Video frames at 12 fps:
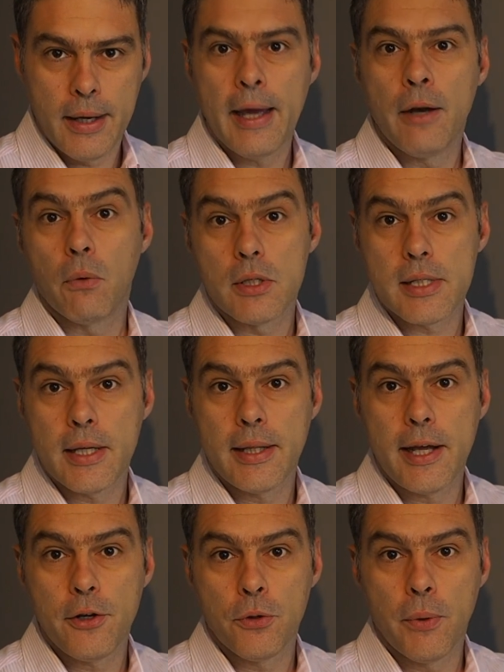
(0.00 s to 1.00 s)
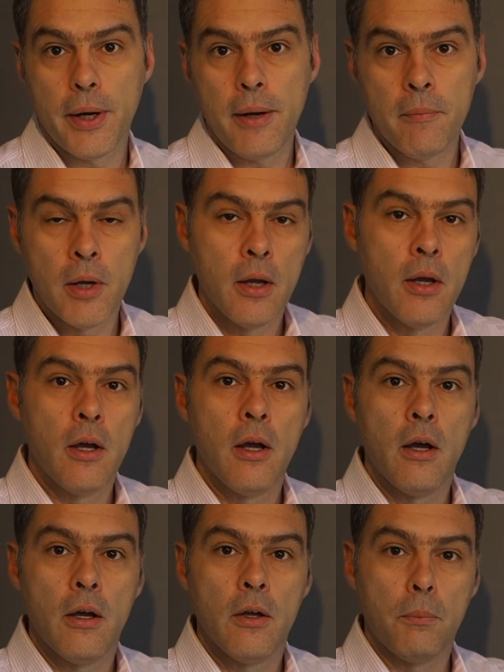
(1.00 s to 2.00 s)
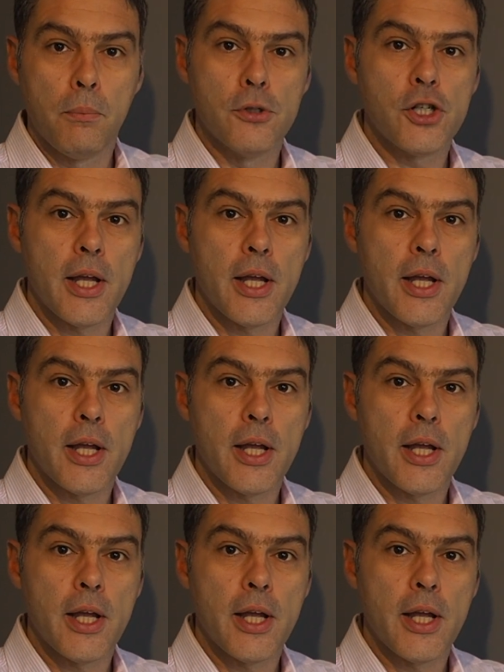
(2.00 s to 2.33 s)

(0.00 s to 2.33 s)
and we'll send that your way. Push